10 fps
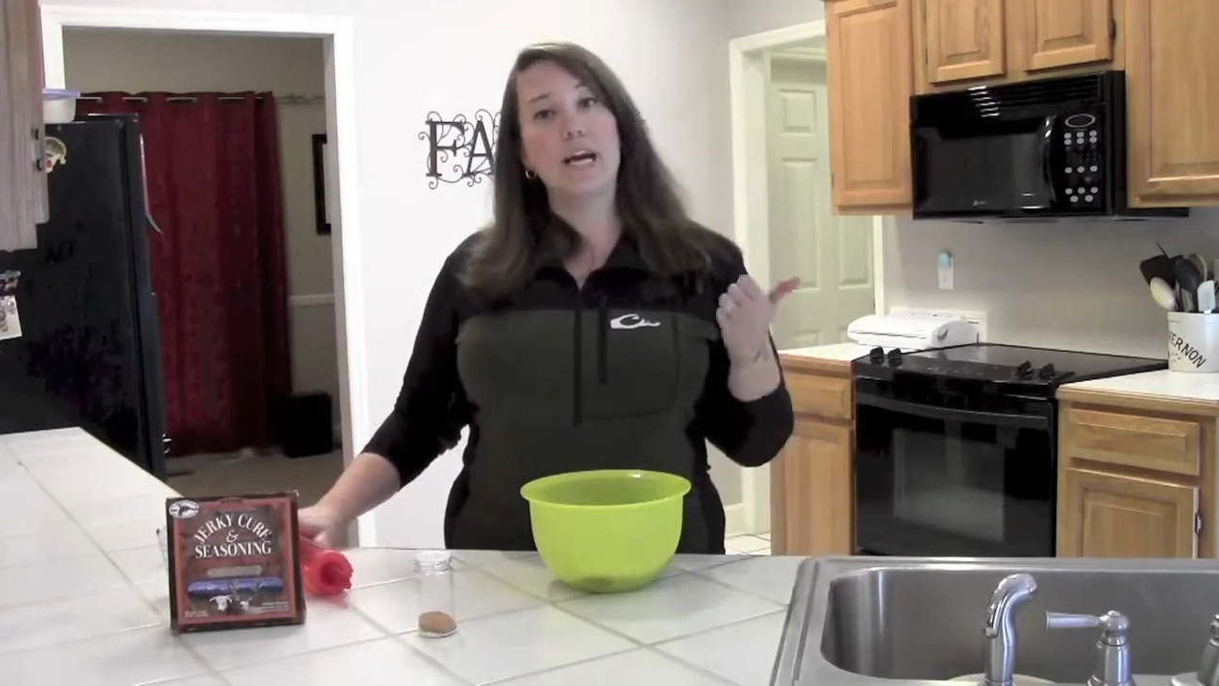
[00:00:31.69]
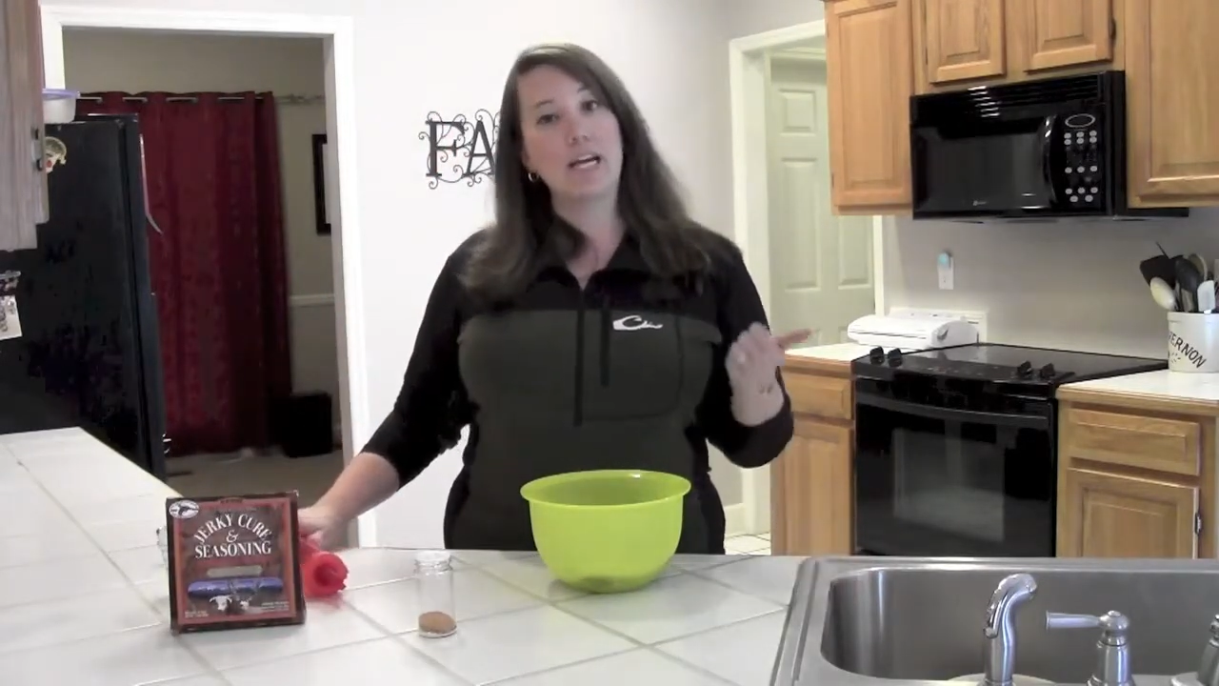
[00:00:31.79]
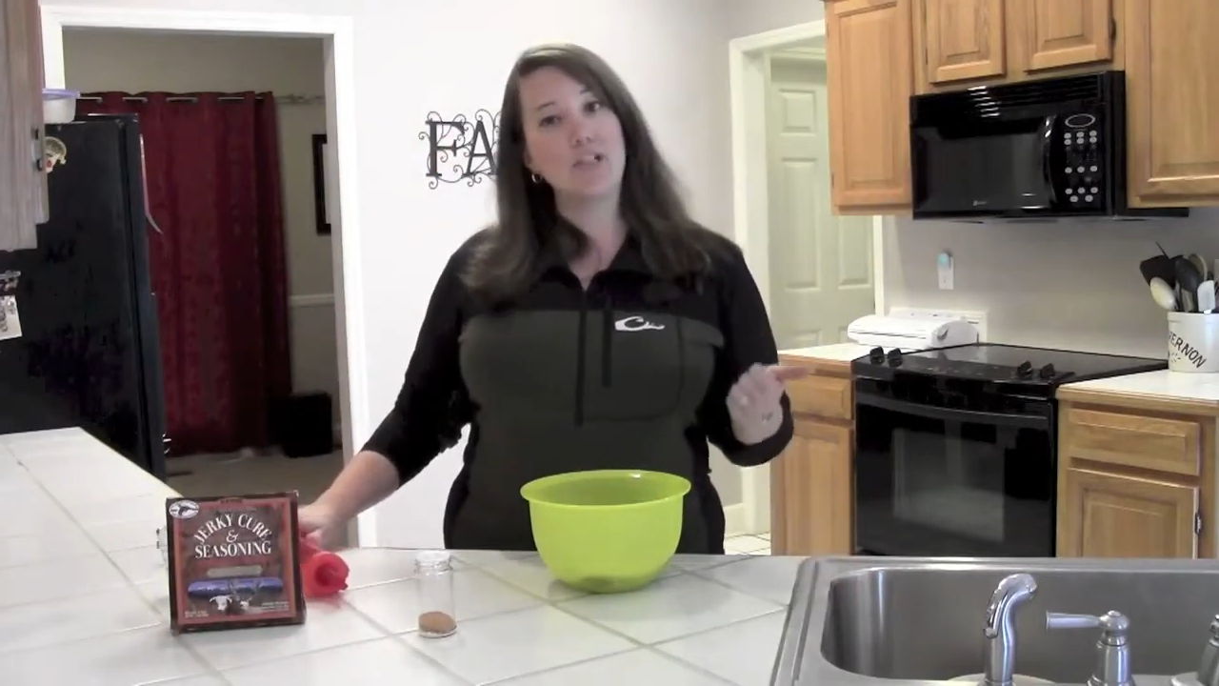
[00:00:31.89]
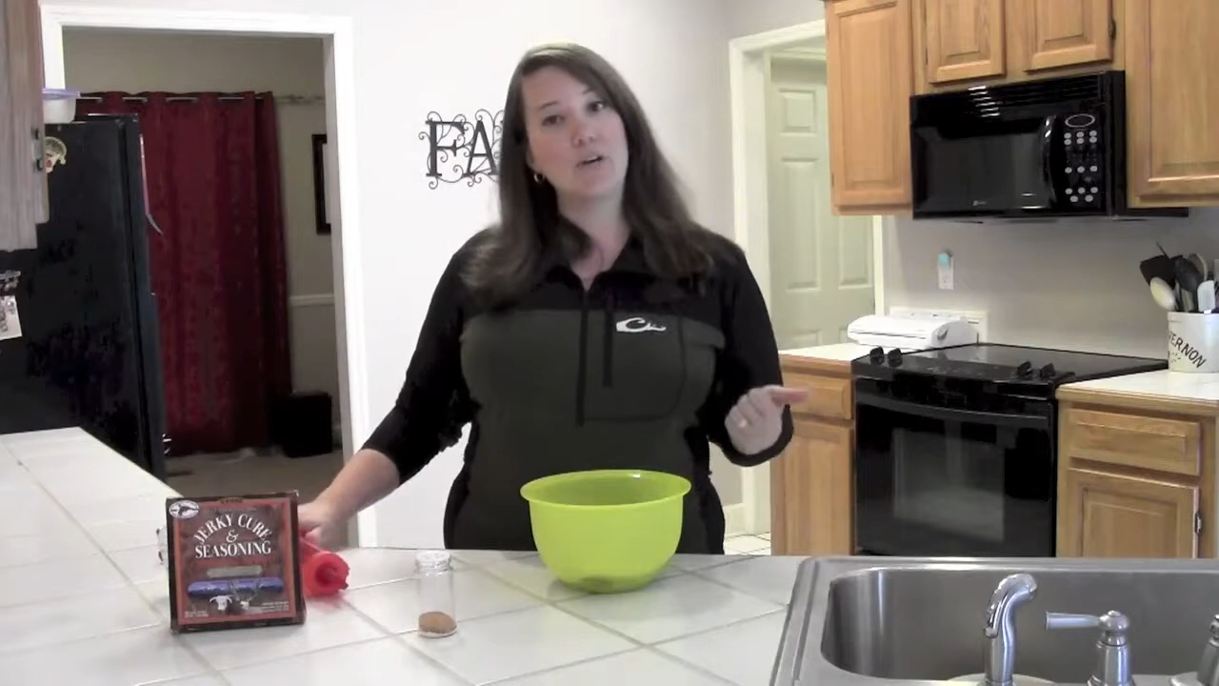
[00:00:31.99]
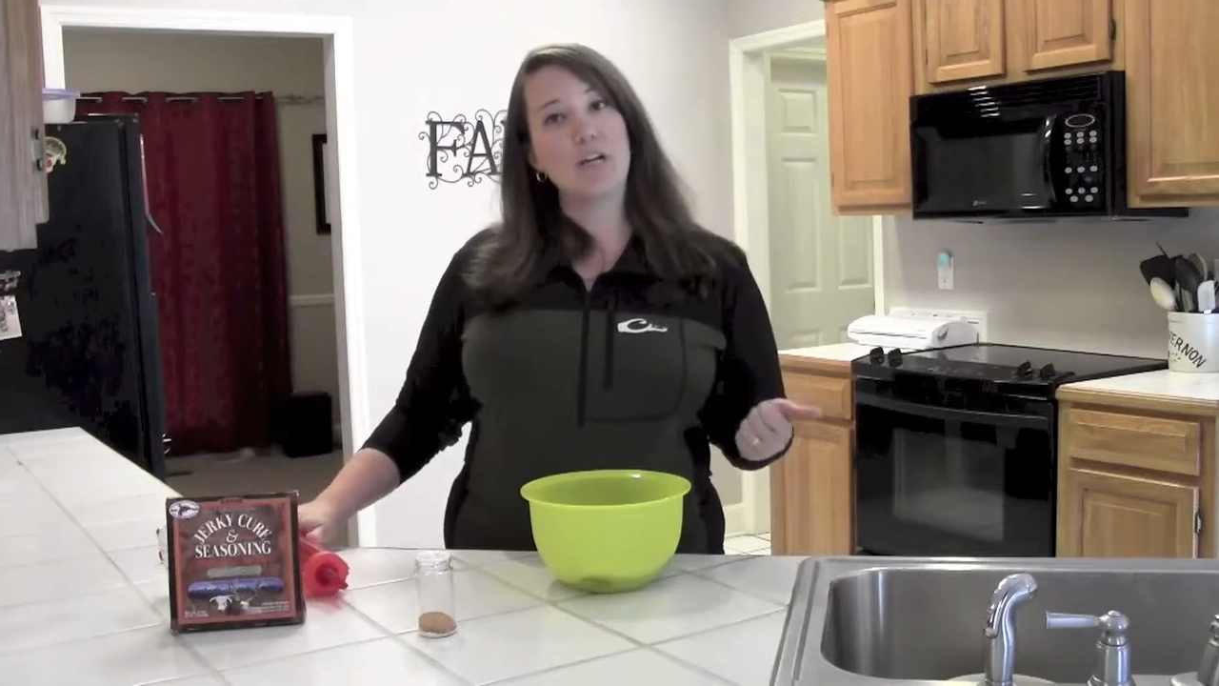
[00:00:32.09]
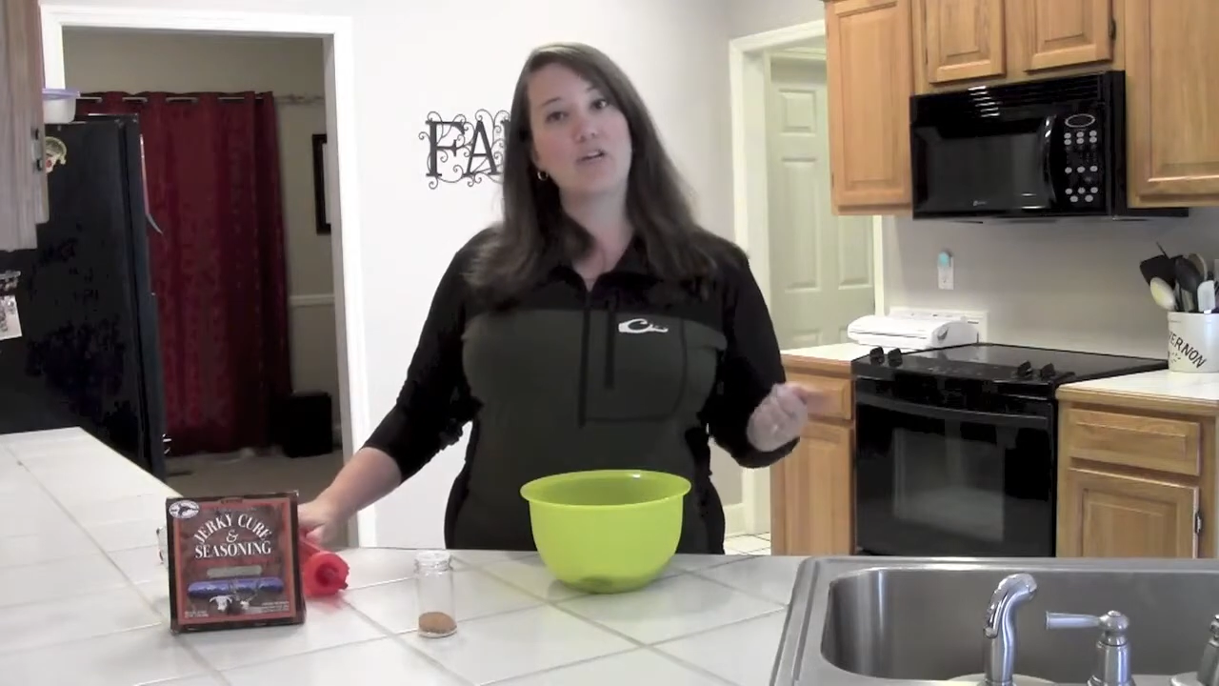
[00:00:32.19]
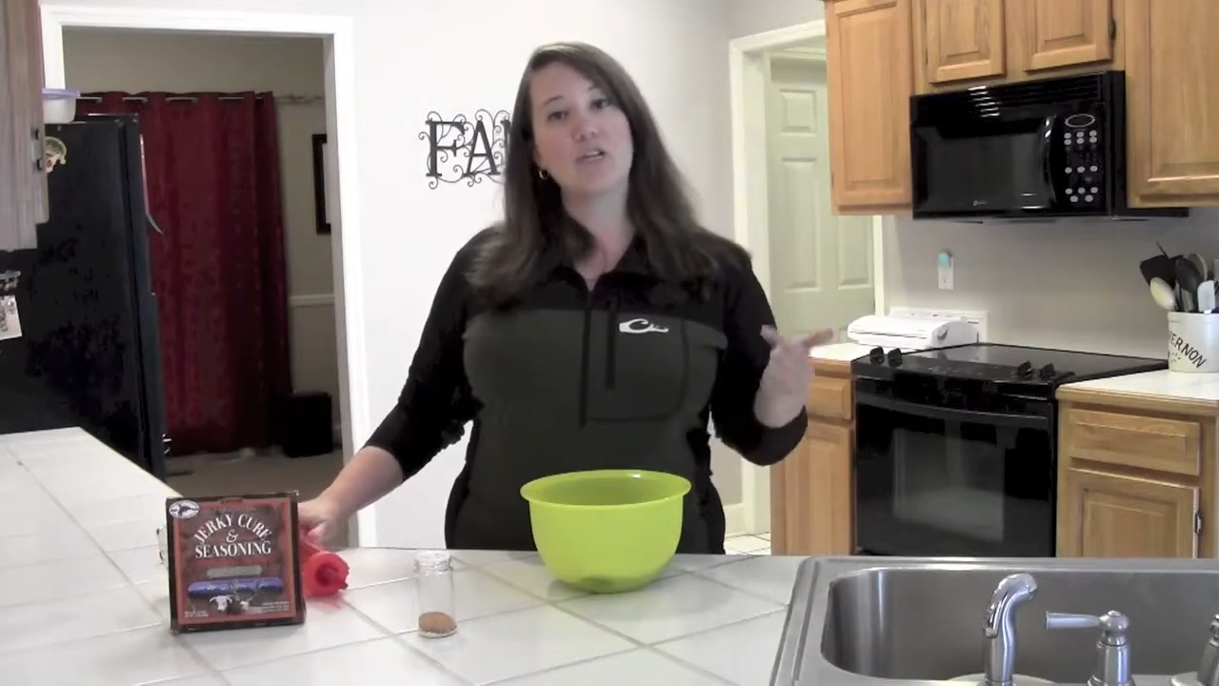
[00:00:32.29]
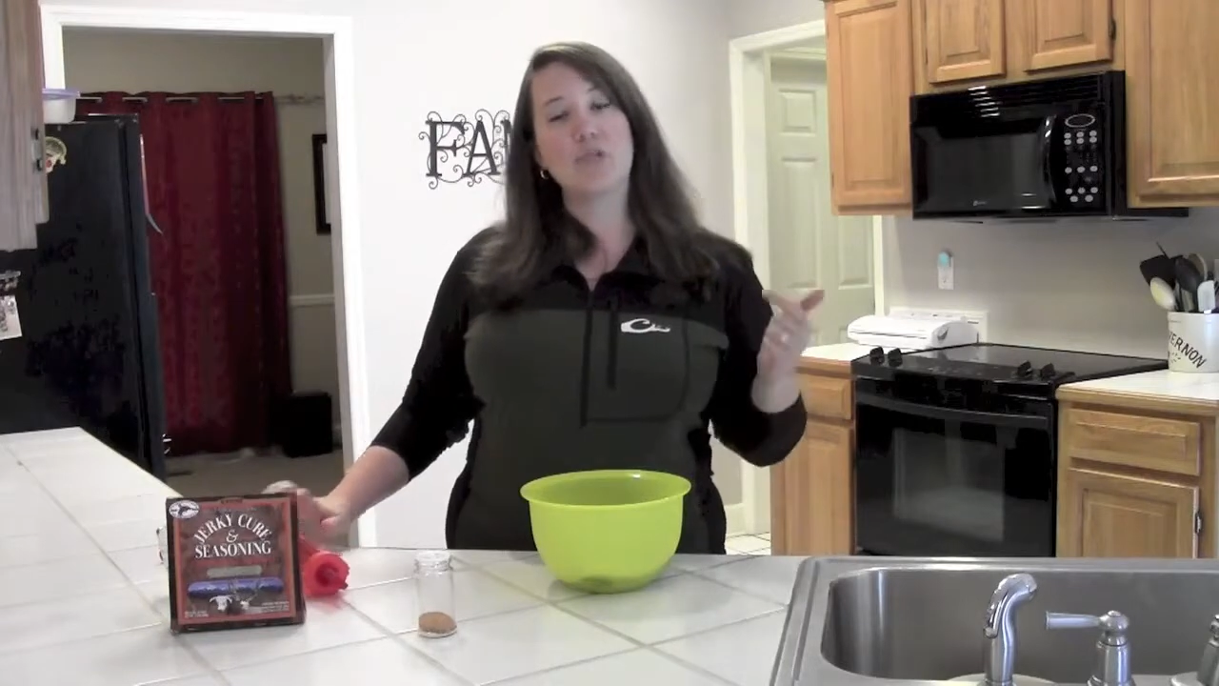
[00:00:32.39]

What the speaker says: dehydrator,